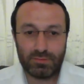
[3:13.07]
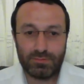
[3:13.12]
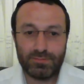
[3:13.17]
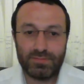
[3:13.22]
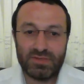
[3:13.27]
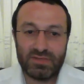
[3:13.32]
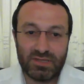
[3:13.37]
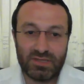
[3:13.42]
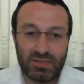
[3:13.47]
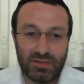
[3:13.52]

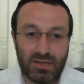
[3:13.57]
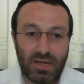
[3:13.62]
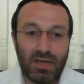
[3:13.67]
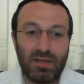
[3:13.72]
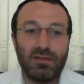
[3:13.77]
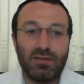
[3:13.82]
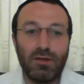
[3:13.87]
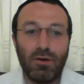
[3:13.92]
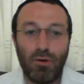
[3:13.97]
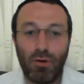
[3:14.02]
scene
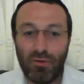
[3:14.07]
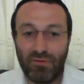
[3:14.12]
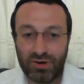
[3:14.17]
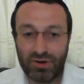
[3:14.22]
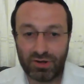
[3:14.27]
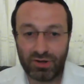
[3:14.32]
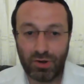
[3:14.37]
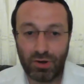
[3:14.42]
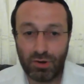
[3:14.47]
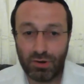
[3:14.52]
had
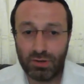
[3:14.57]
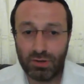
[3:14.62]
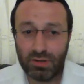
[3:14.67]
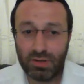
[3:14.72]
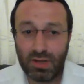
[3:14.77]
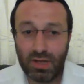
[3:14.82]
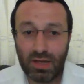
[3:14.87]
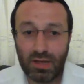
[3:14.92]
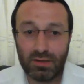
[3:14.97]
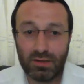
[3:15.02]

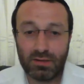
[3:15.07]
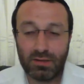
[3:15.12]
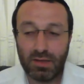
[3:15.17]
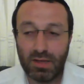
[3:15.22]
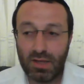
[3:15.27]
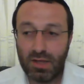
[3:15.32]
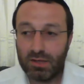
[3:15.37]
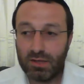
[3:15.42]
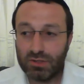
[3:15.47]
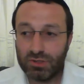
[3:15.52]
overturned, and
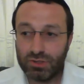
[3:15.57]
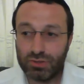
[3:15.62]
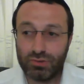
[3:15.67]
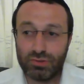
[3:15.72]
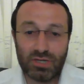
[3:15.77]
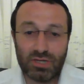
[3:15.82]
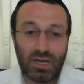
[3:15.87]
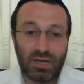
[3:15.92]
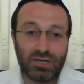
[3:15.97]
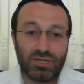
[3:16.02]

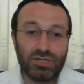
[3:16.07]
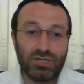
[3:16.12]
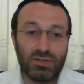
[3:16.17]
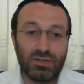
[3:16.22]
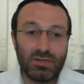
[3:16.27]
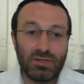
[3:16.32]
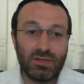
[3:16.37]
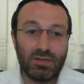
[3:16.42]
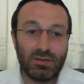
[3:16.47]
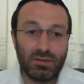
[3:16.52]
Jews
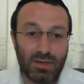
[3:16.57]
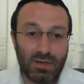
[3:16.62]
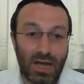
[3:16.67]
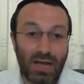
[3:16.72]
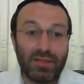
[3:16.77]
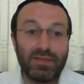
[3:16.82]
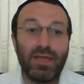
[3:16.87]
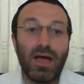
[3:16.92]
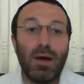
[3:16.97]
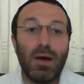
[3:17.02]
actually
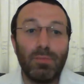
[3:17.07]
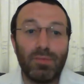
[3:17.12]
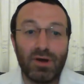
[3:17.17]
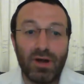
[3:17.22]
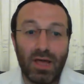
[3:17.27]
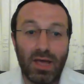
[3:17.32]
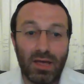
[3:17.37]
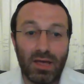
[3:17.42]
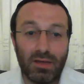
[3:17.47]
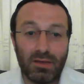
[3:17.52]
got the upper
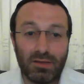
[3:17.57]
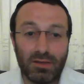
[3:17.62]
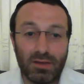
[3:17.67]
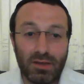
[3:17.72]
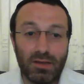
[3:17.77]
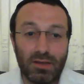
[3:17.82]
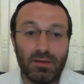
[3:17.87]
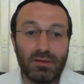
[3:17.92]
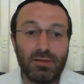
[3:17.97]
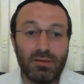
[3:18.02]
hand
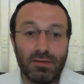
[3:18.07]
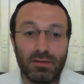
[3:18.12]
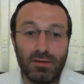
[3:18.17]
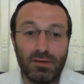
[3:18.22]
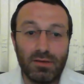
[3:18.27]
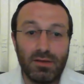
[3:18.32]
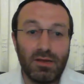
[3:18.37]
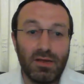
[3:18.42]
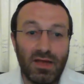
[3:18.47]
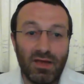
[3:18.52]
and
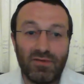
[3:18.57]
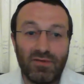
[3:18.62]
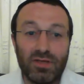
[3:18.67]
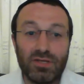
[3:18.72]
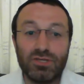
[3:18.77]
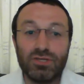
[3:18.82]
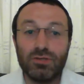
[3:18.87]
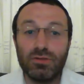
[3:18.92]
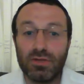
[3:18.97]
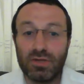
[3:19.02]

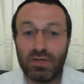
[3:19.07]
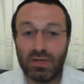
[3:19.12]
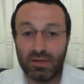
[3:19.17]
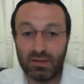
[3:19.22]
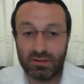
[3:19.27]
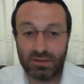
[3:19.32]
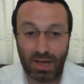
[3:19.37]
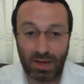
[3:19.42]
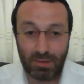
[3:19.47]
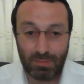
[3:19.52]
eventually
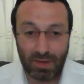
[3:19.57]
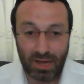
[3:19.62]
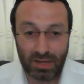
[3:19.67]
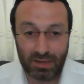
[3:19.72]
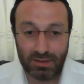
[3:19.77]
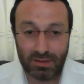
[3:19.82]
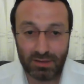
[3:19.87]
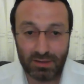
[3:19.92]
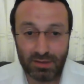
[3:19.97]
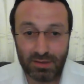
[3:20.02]
killed
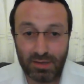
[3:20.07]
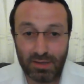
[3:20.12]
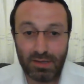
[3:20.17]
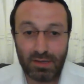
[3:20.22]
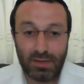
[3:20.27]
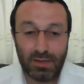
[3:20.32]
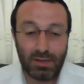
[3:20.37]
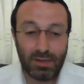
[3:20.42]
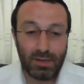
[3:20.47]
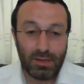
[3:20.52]
Haman
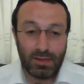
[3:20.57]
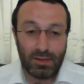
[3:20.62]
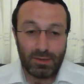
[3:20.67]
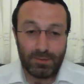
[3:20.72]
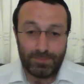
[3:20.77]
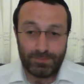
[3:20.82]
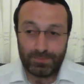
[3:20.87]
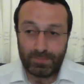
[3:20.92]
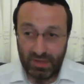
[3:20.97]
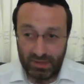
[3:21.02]

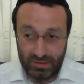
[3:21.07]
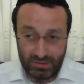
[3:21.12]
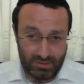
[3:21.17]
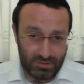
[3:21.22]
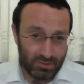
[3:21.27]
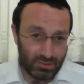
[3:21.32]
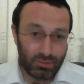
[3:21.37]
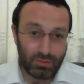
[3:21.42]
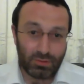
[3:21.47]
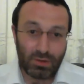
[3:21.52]
and
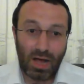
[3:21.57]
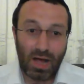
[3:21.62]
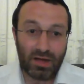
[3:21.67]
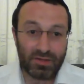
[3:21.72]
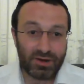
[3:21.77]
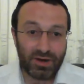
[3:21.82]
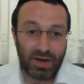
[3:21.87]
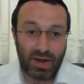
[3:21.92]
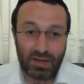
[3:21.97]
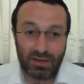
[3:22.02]

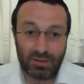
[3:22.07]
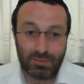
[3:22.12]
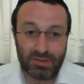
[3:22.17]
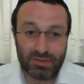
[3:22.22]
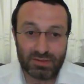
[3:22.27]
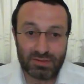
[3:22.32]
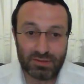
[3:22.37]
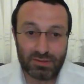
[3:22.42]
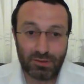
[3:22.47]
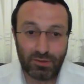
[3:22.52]
other
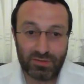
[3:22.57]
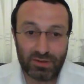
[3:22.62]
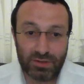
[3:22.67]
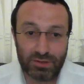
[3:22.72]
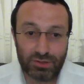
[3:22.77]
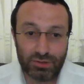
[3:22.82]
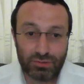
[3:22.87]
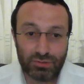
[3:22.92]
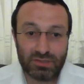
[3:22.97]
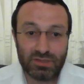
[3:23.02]
enemies of the
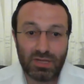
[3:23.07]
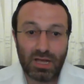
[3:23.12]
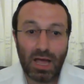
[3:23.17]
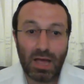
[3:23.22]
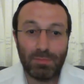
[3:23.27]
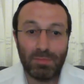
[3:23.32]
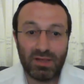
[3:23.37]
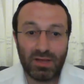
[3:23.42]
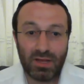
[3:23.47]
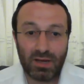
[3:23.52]
Jews, the
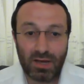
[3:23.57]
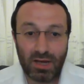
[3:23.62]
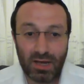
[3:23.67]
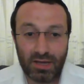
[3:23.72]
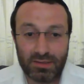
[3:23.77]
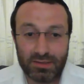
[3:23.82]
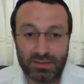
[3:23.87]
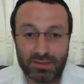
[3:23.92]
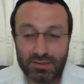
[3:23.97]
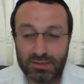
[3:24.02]

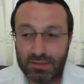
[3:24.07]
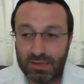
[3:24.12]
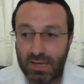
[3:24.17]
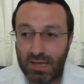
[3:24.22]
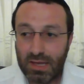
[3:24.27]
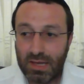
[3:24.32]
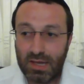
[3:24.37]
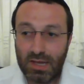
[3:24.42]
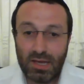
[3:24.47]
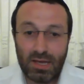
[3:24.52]
Amalekites.
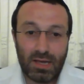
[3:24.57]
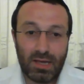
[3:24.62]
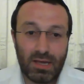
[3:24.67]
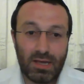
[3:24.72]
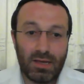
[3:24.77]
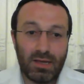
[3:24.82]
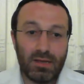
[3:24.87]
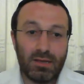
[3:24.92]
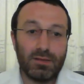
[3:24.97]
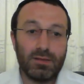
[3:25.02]

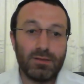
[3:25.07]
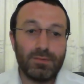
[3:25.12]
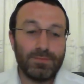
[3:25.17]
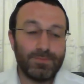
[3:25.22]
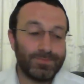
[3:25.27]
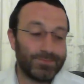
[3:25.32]
And